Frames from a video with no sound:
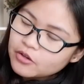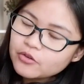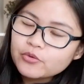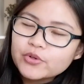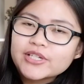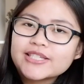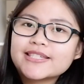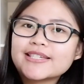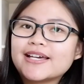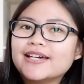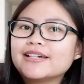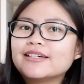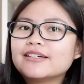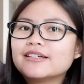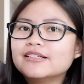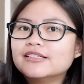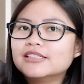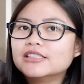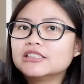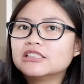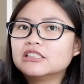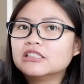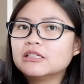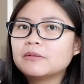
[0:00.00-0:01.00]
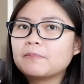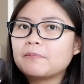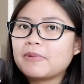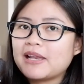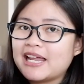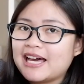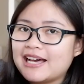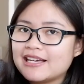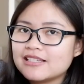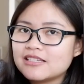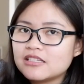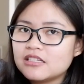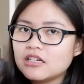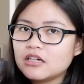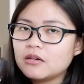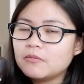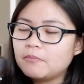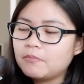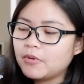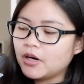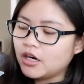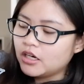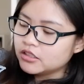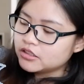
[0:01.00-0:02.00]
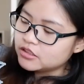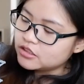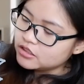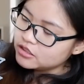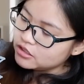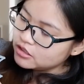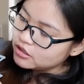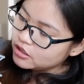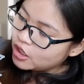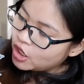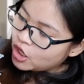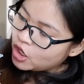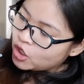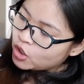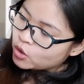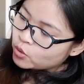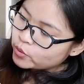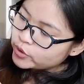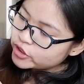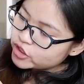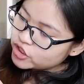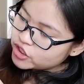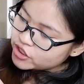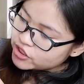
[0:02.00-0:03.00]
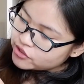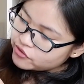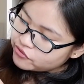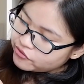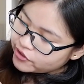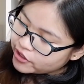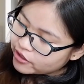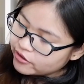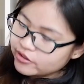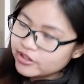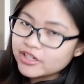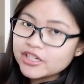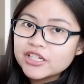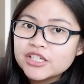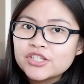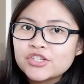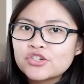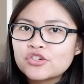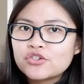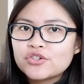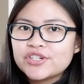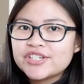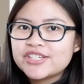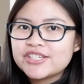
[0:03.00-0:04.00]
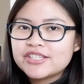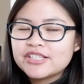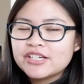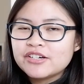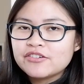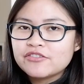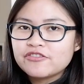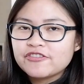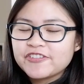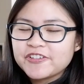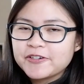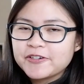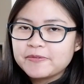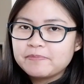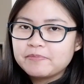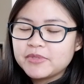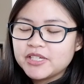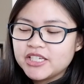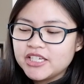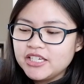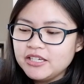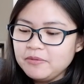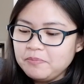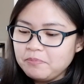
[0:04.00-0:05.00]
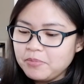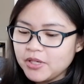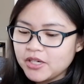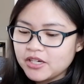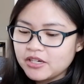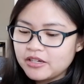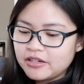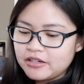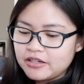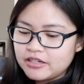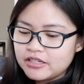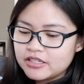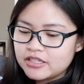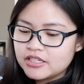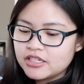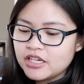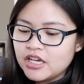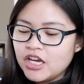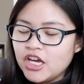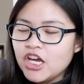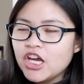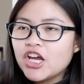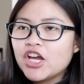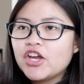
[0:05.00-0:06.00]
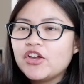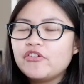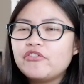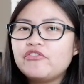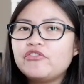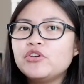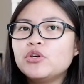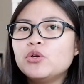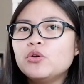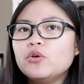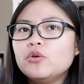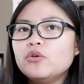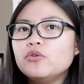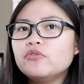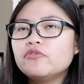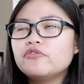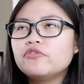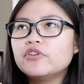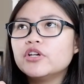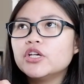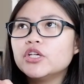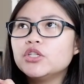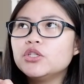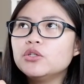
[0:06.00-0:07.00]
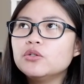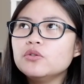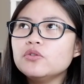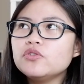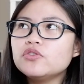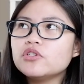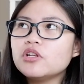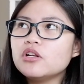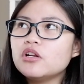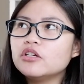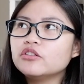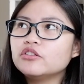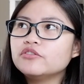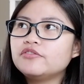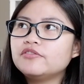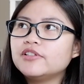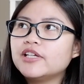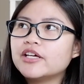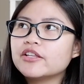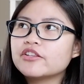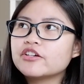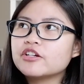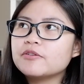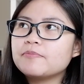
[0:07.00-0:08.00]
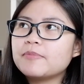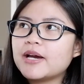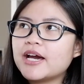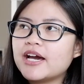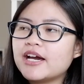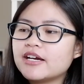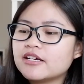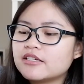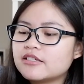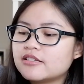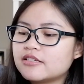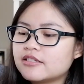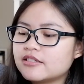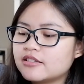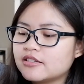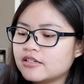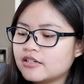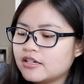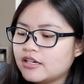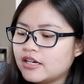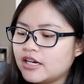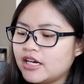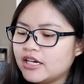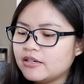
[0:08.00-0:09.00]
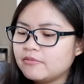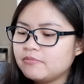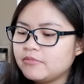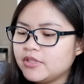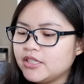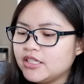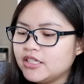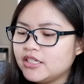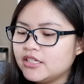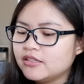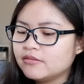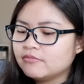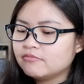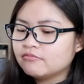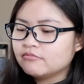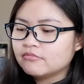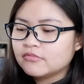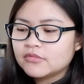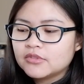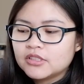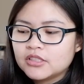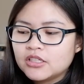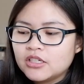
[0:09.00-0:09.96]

recycled plastic bottle, which is very interesting for me because if you've used a lot of leather bags, I mean,